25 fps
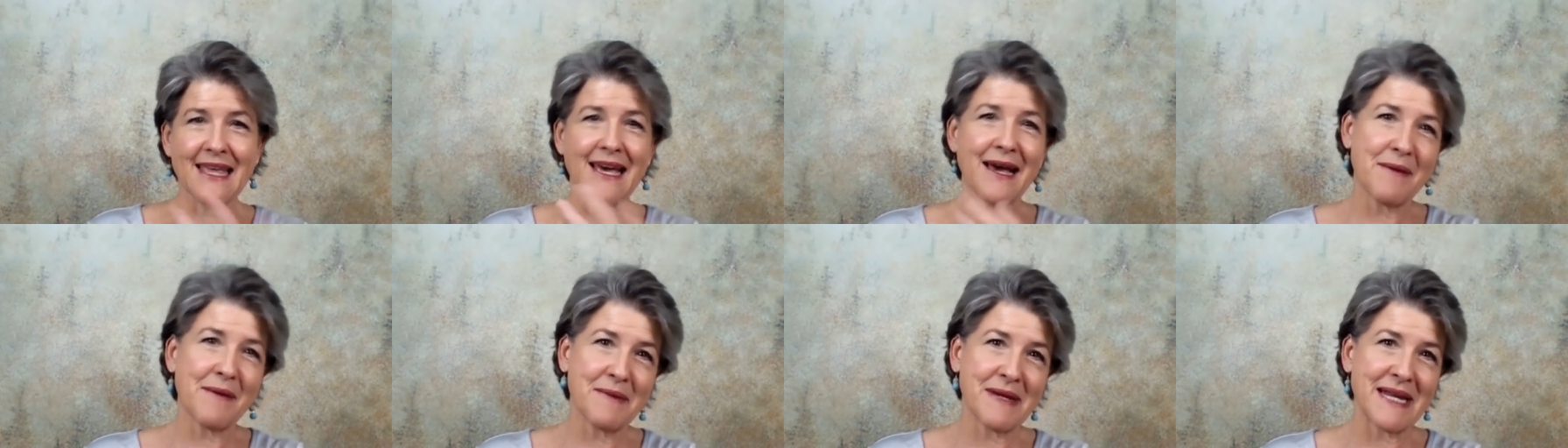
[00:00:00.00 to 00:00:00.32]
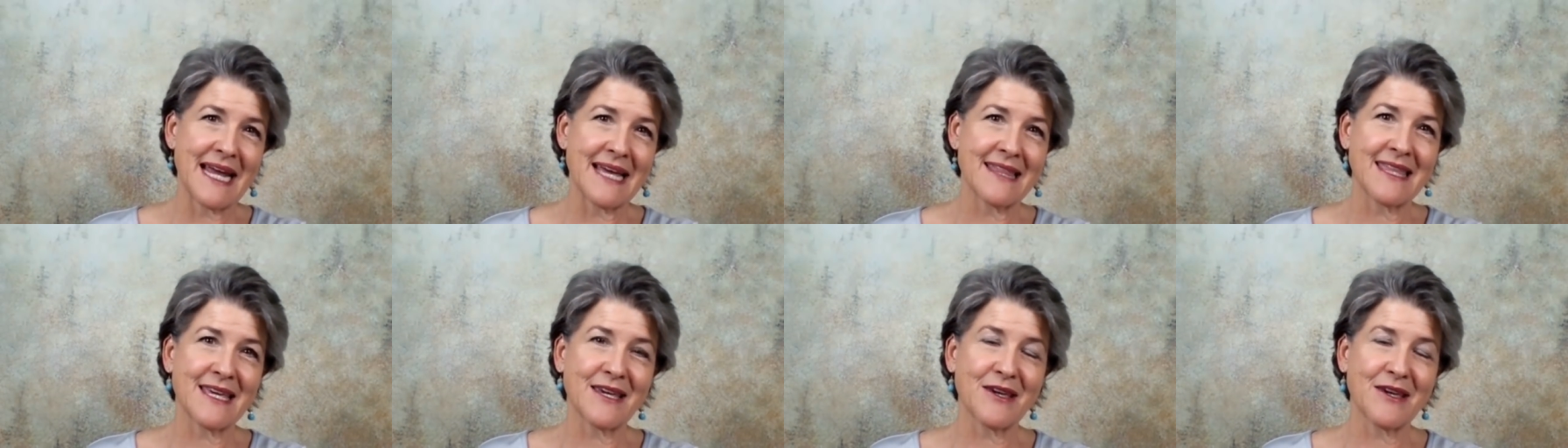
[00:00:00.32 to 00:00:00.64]
I mean
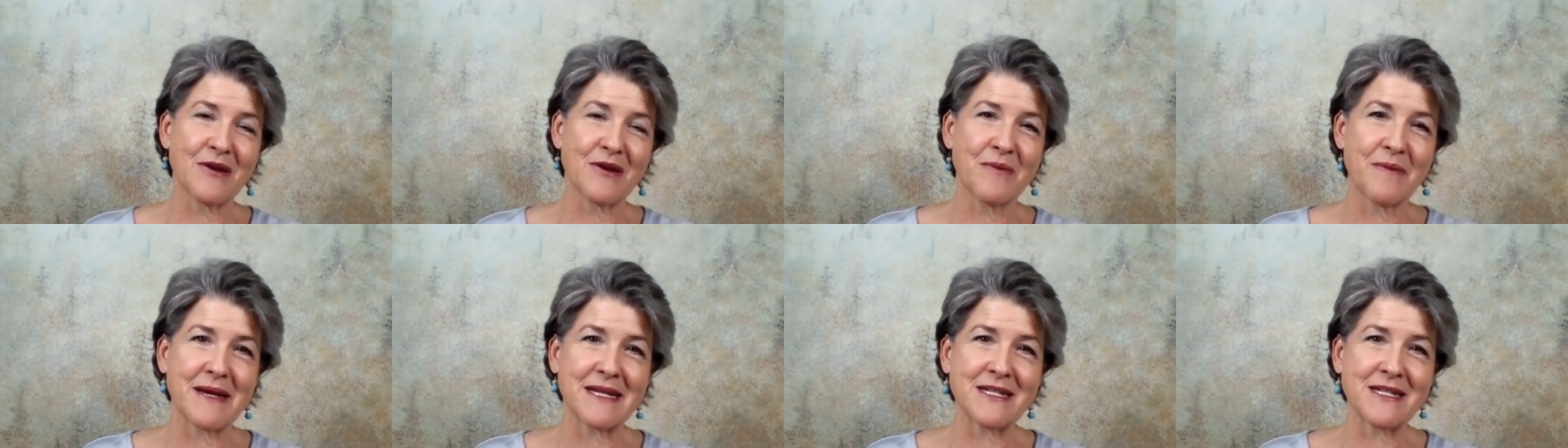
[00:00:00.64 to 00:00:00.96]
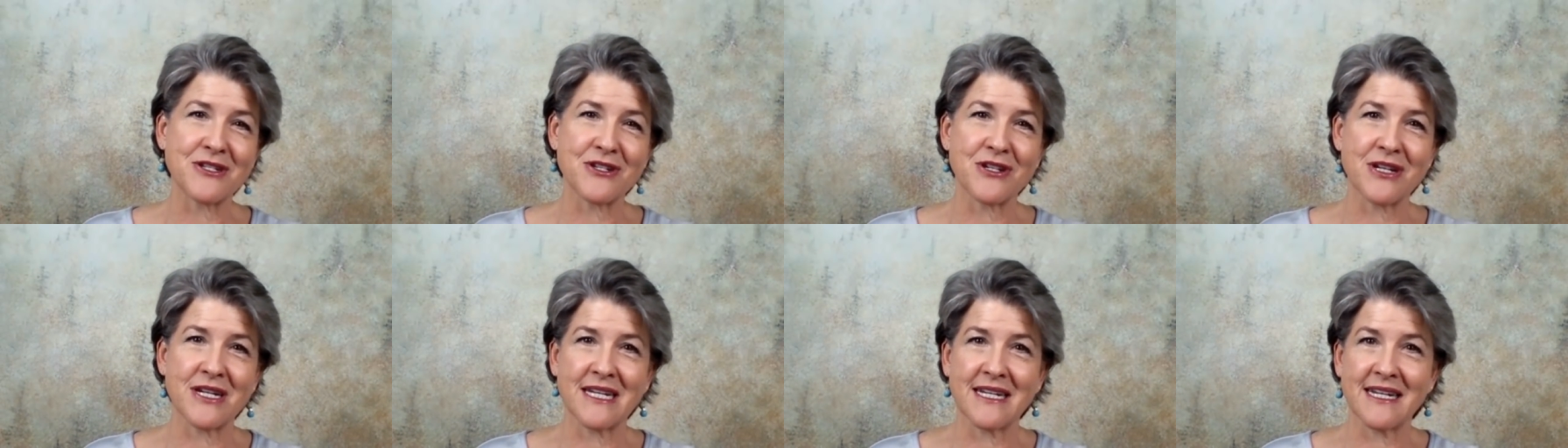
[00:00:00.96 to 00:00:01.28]
i think you're
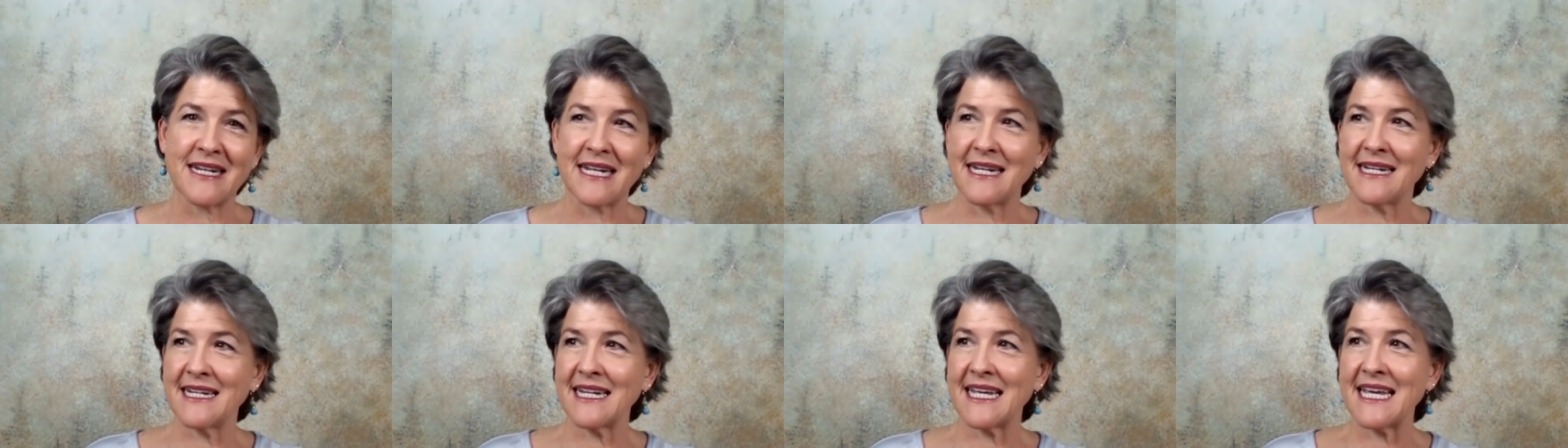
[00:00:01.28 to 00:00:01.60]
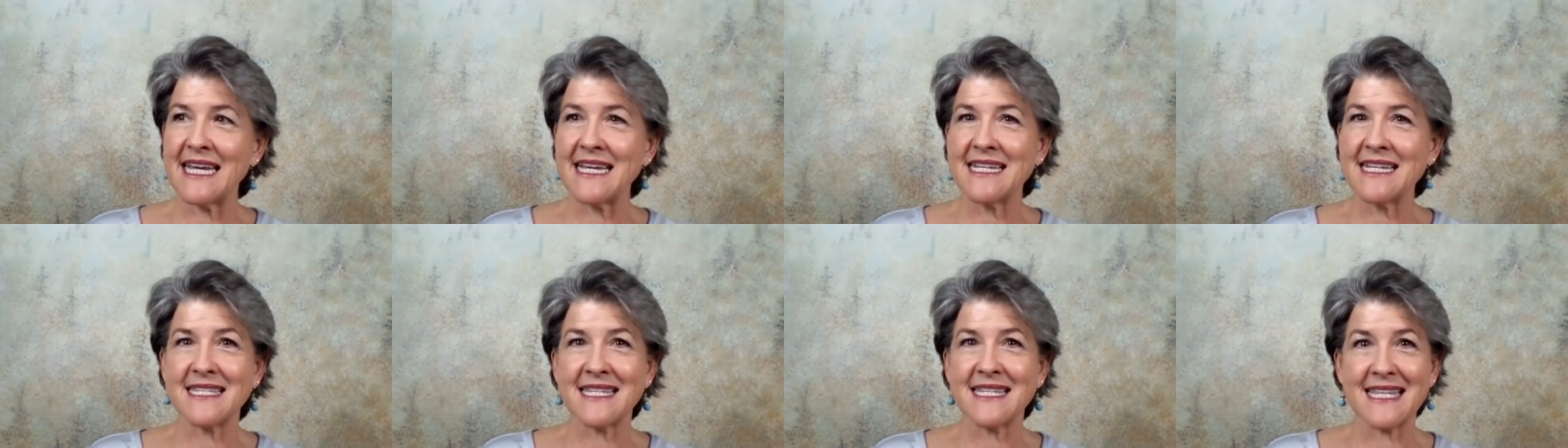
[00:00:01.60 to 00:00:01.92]
mentioning
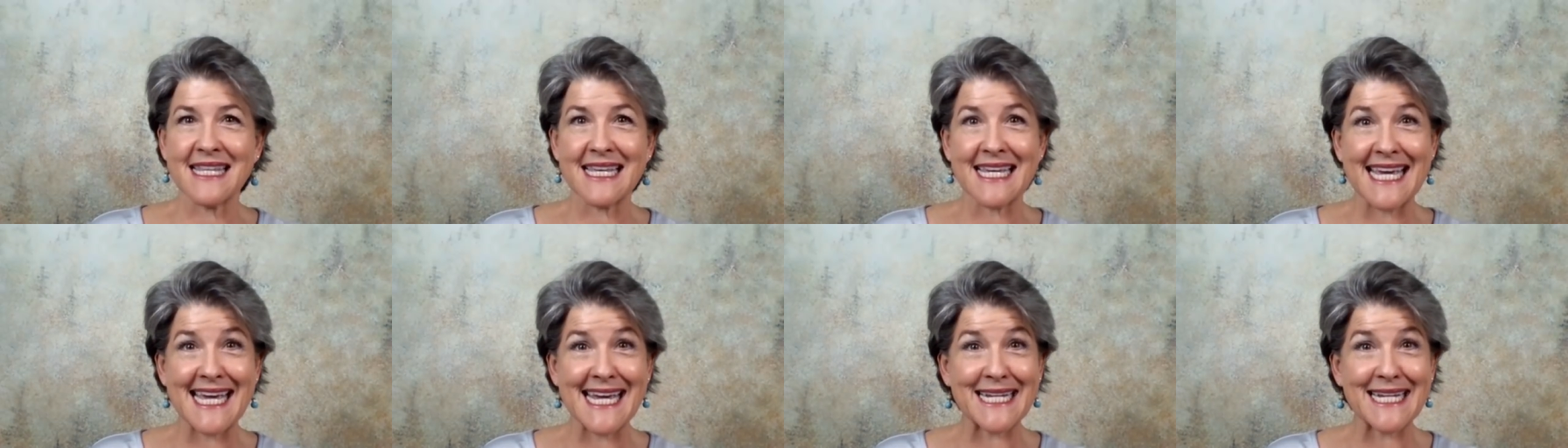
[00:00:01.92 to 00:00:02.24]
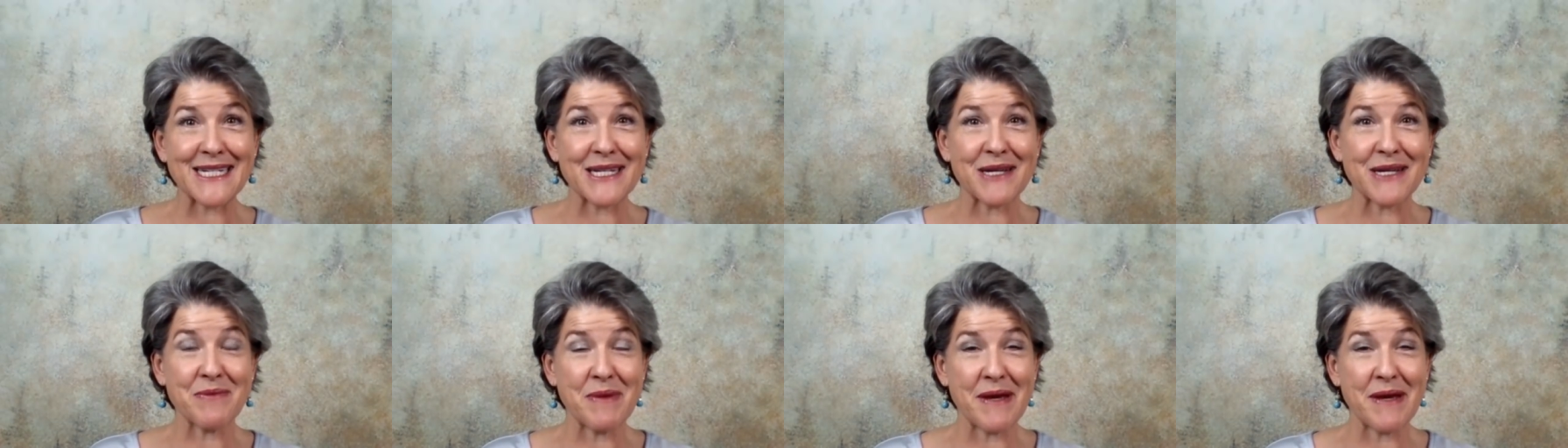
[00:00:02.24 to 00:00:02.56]
keys to the
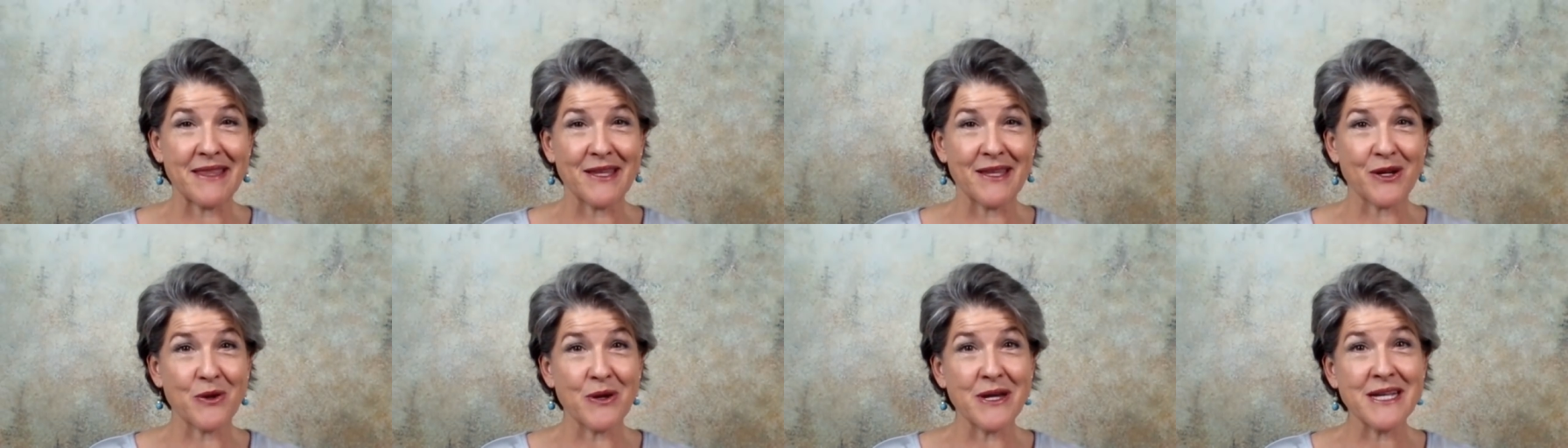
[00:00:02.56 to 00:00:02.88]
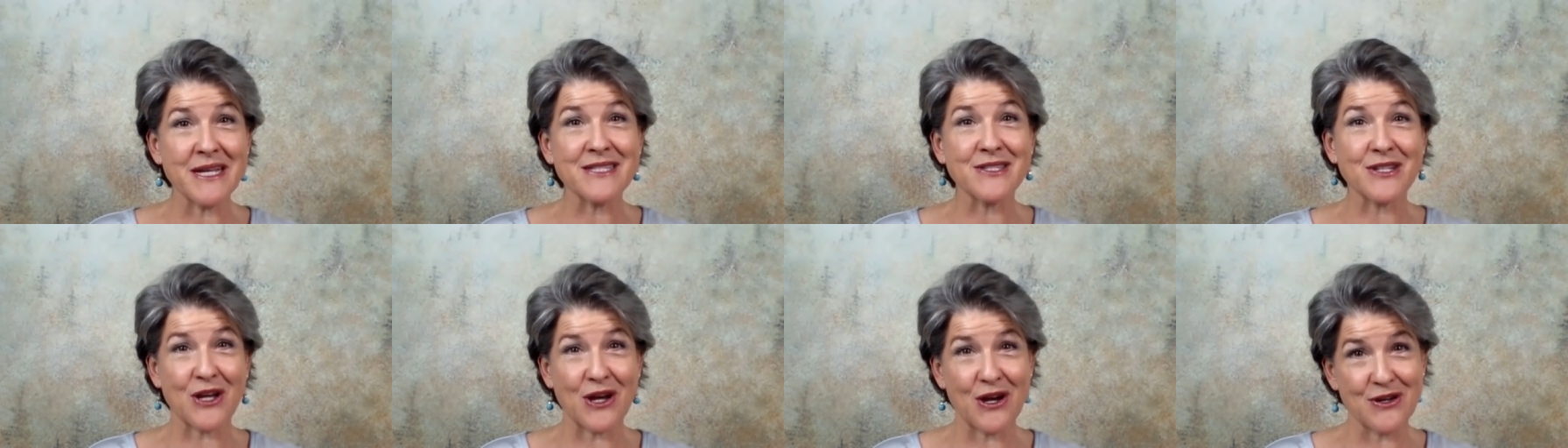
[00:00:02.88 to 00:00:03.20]
kingdom and the
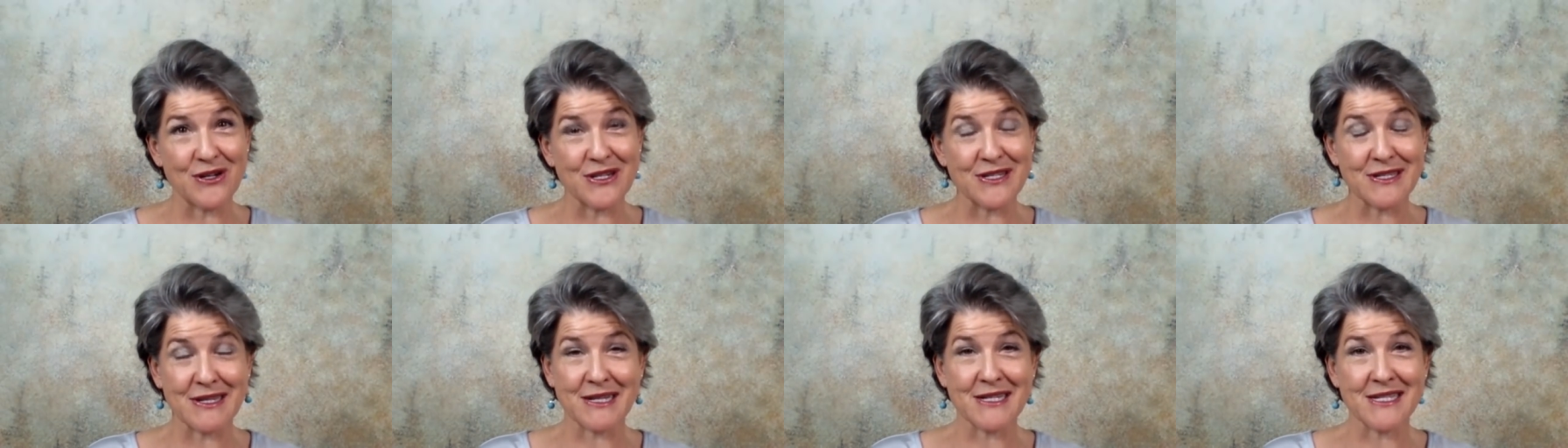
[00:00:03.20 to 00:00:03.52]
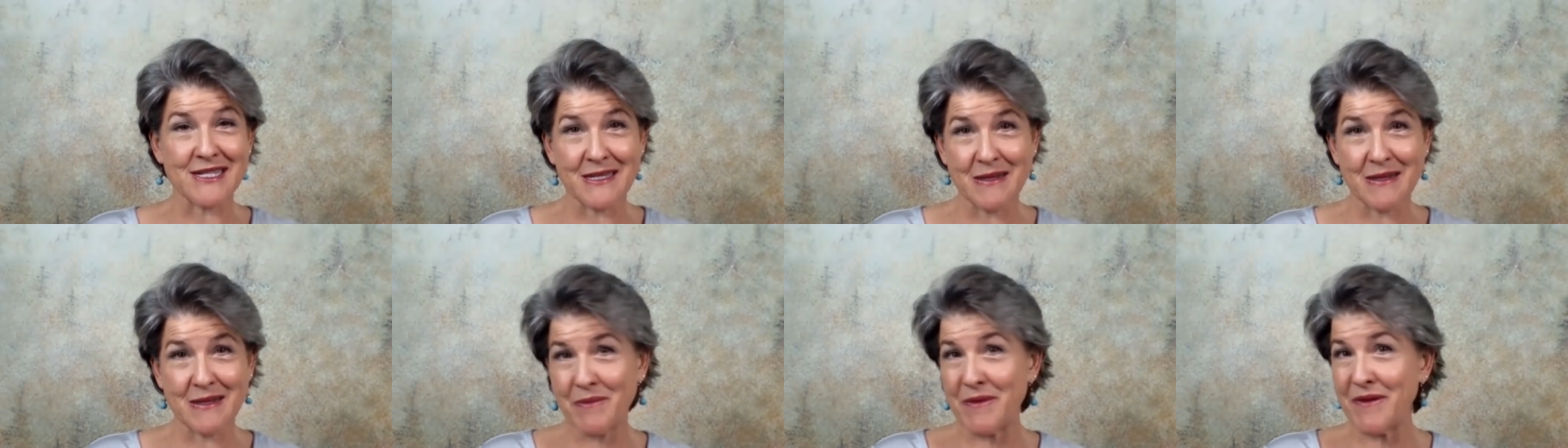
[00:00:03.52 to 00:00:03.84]
queen's code is
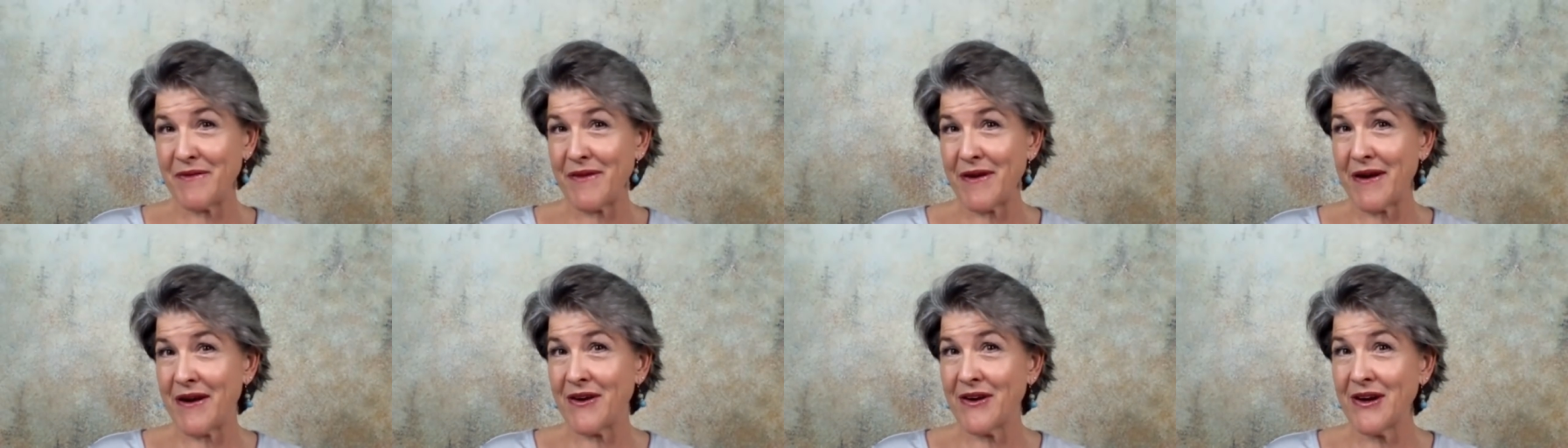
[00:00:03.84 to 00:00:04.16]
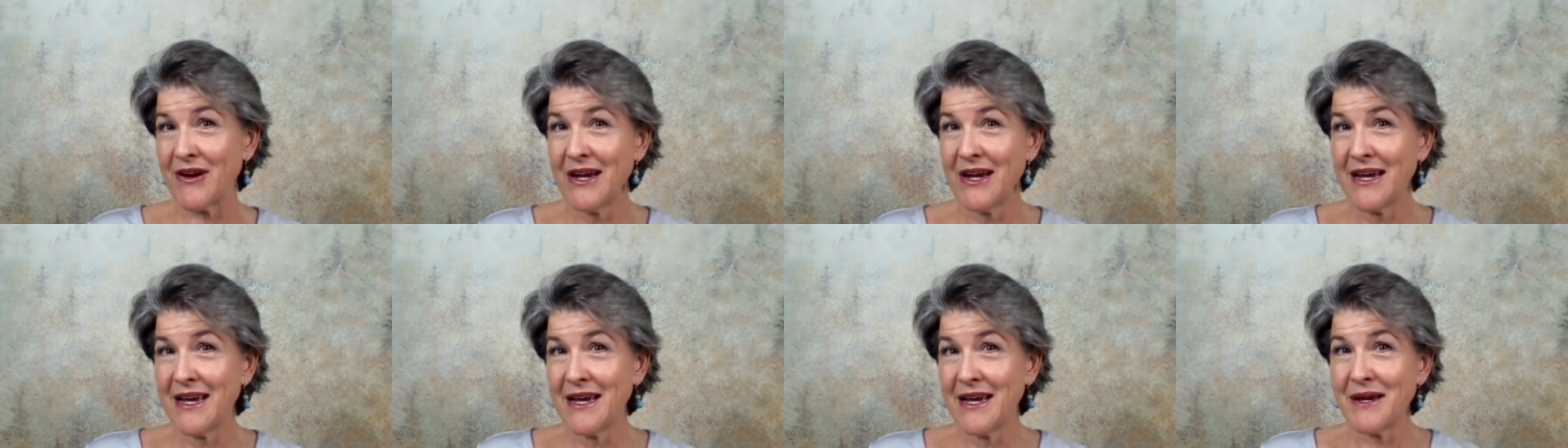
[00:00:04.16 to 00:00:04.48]
because some of our